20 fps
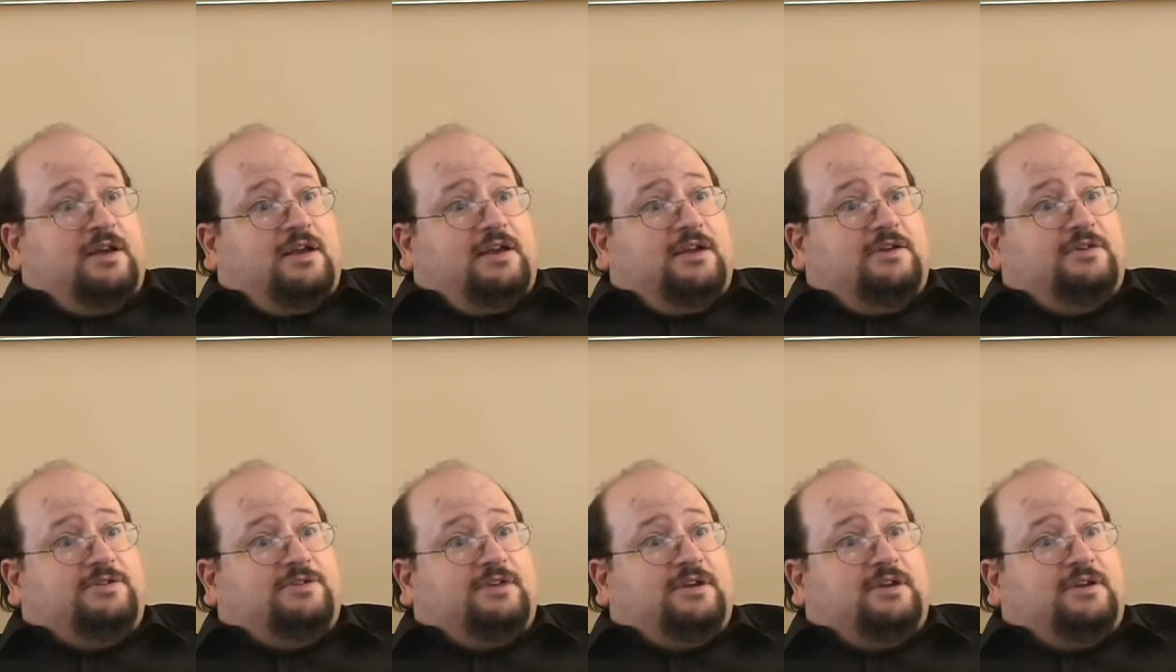He
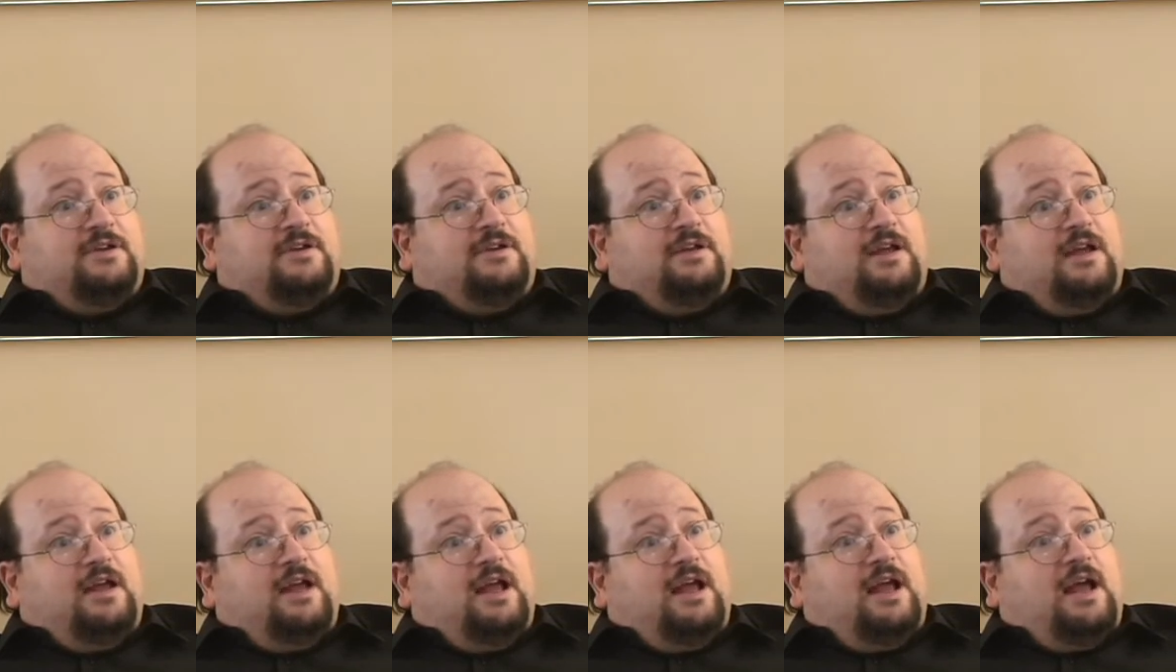said,
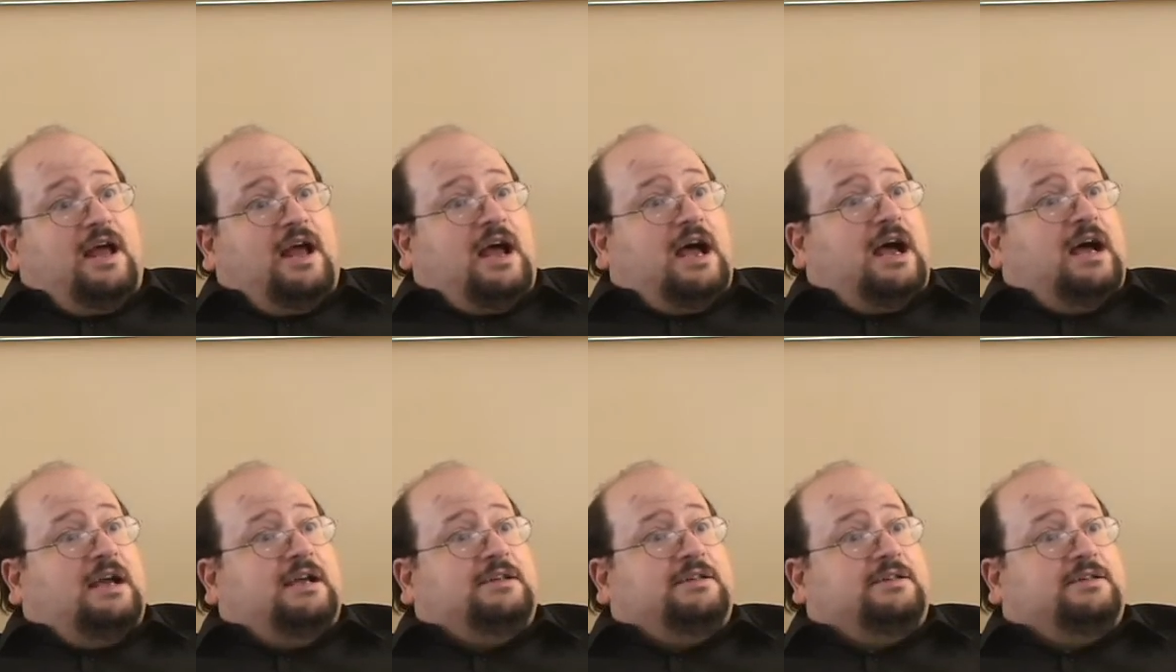
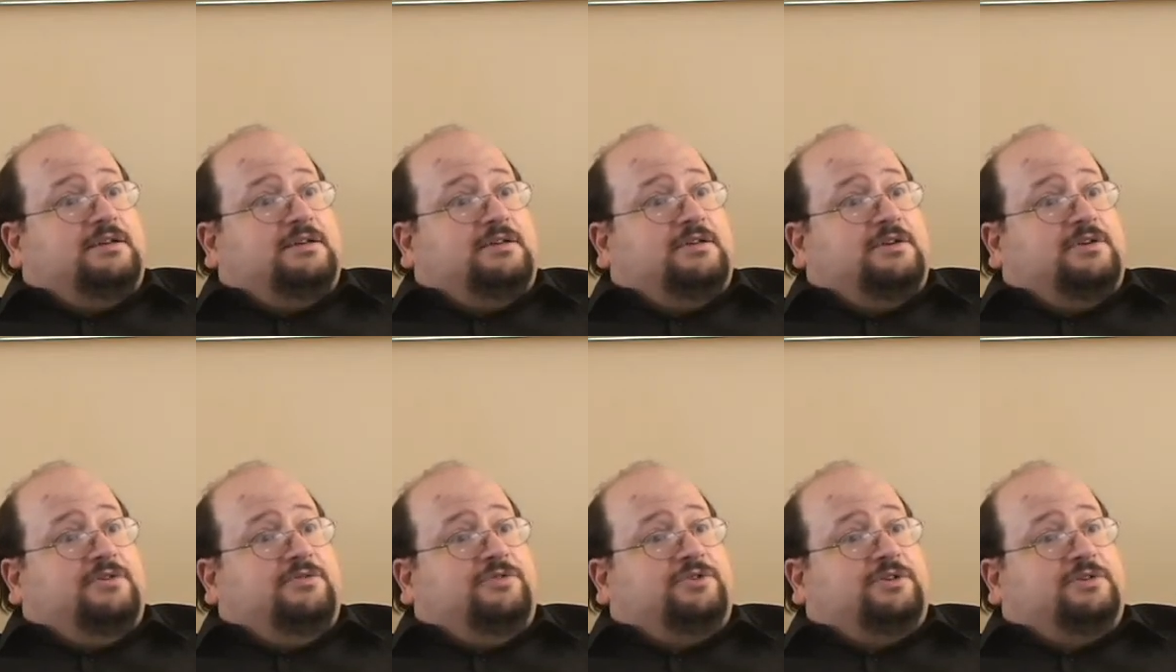"I think that
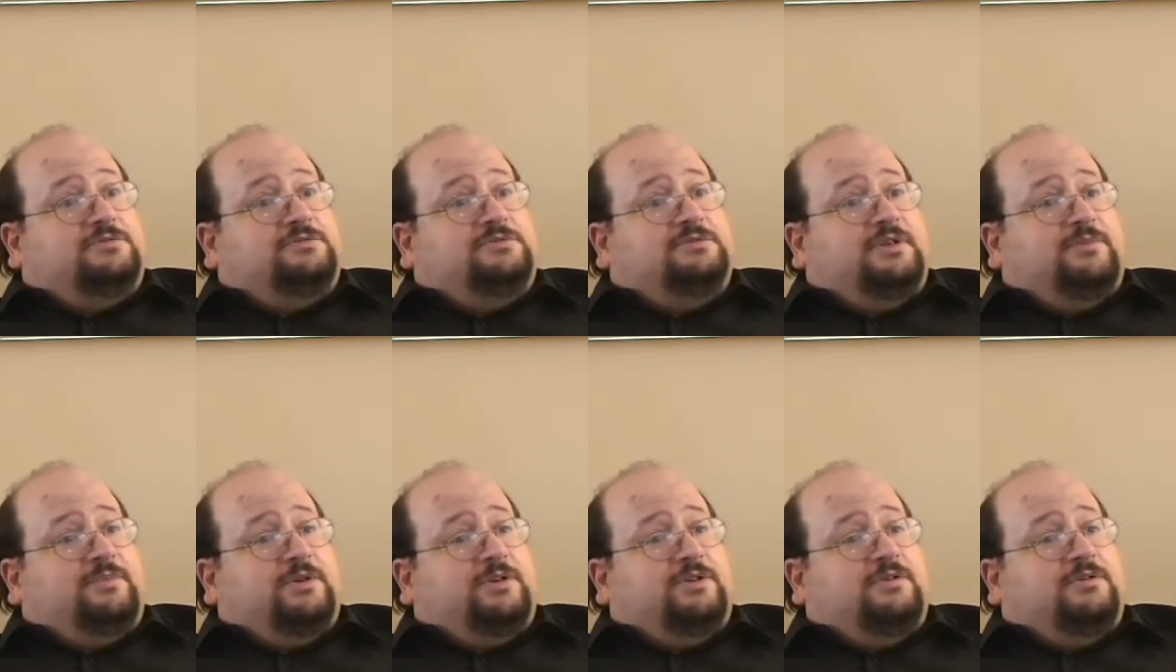you should
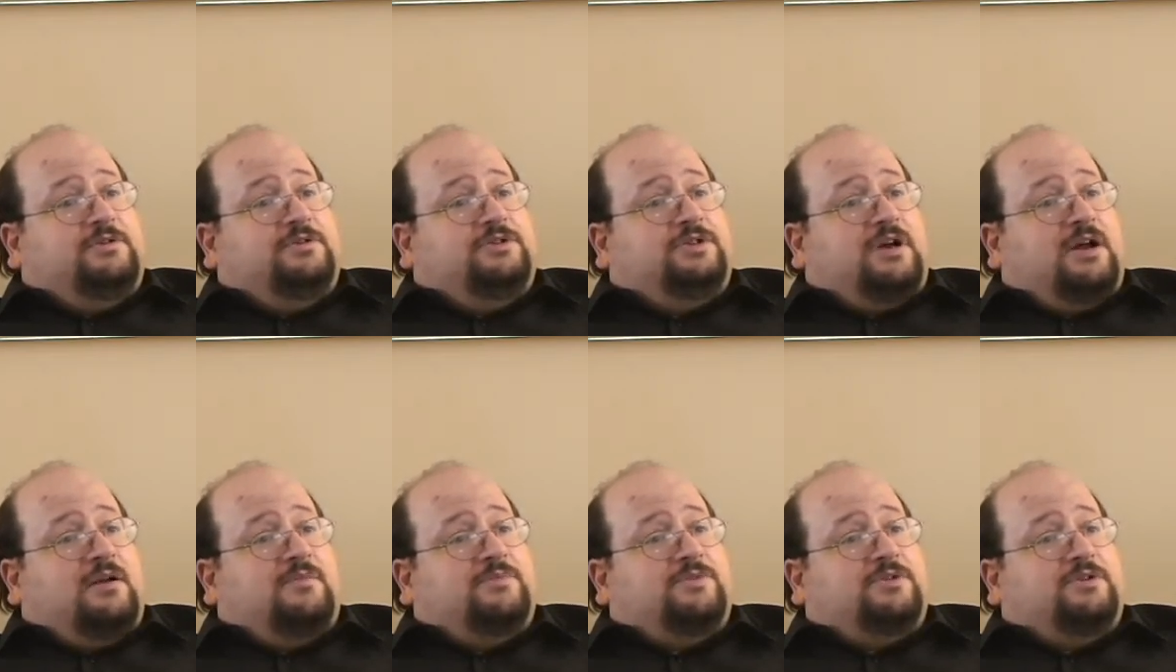limit your
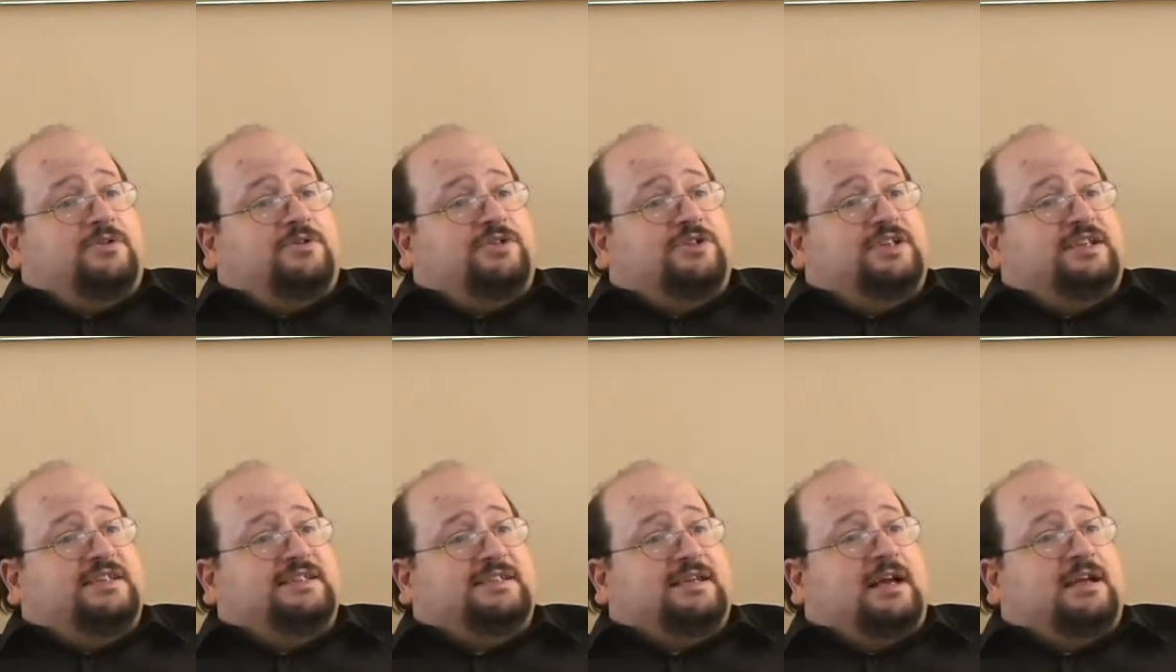job search
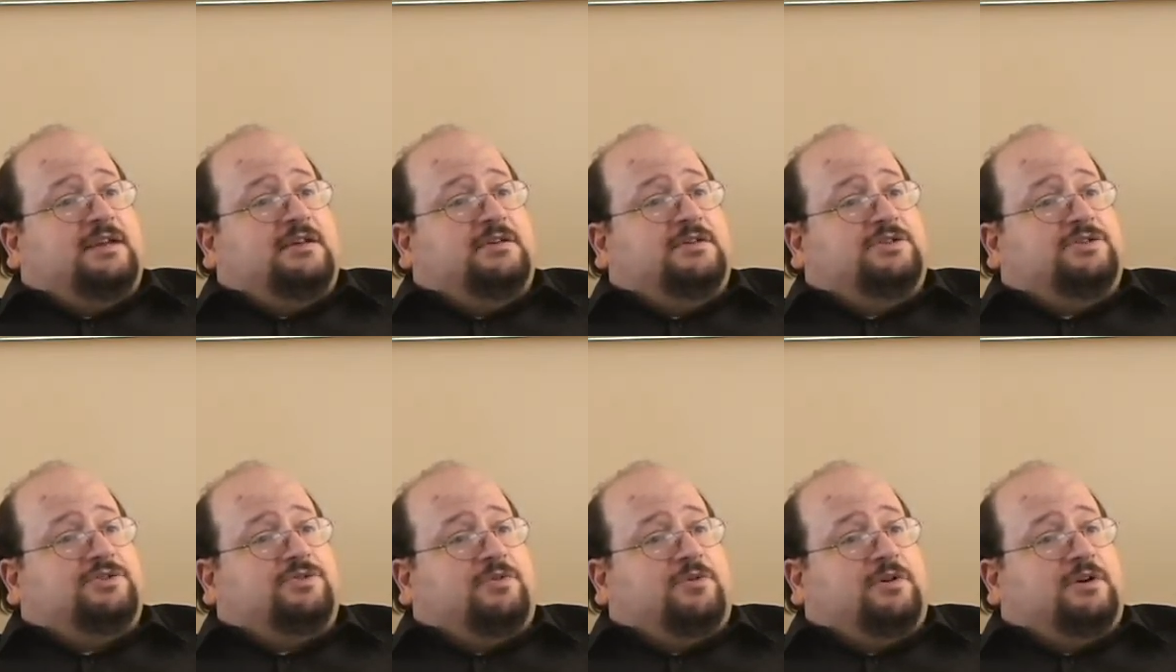to
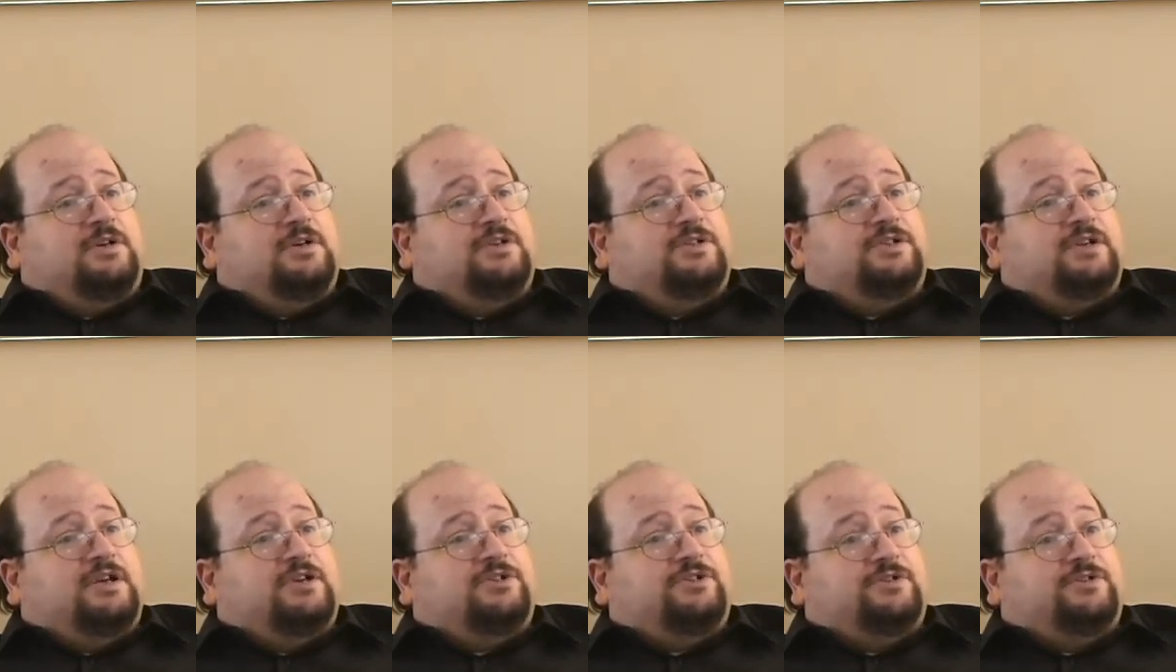Zionist
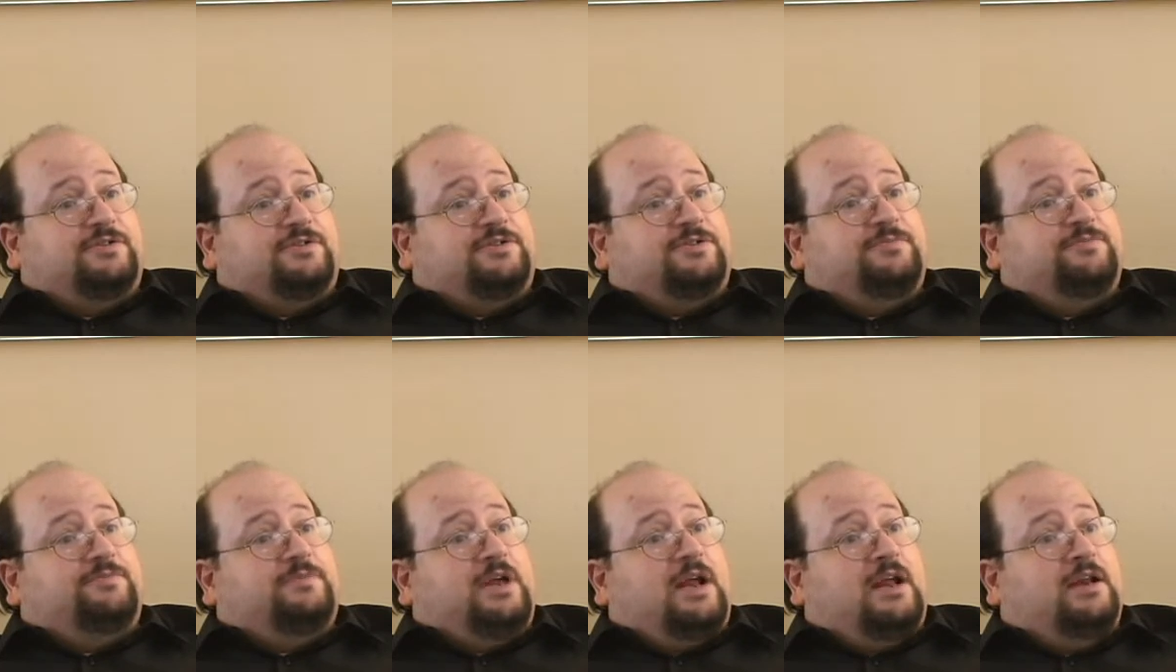organizations,"
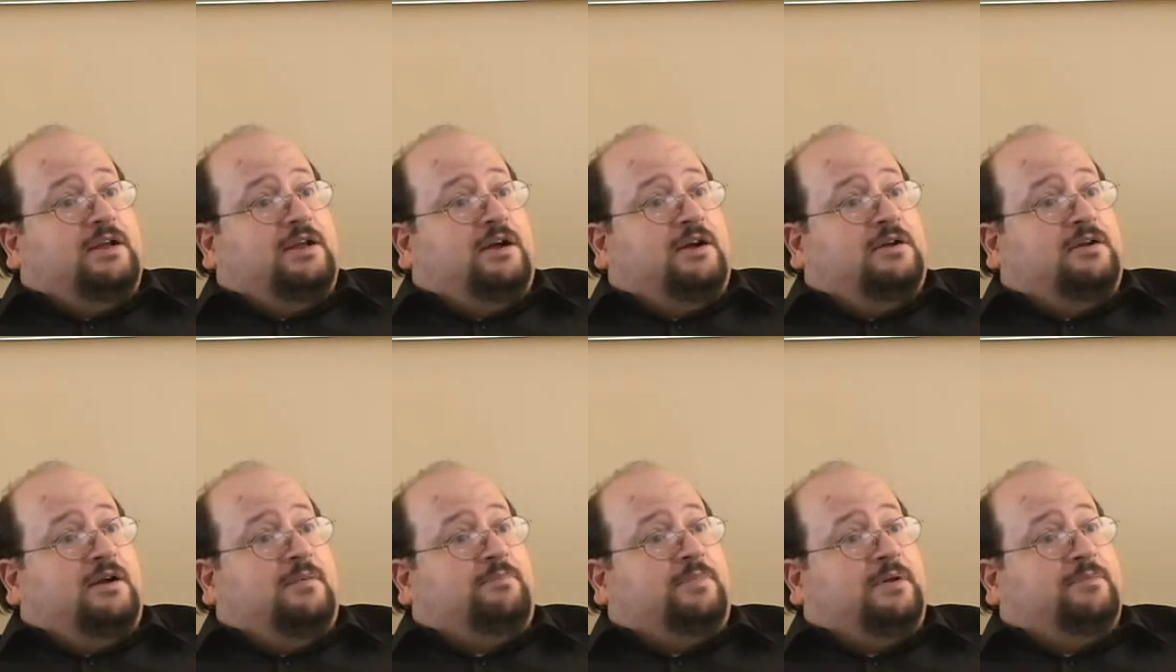and he hung
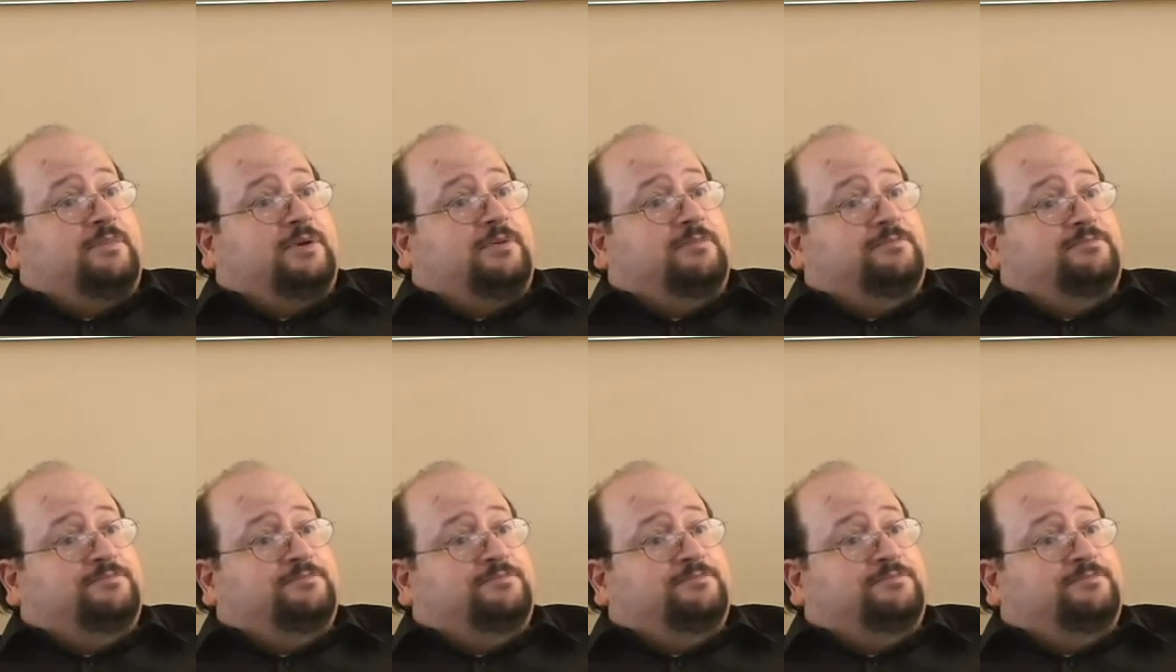up on me.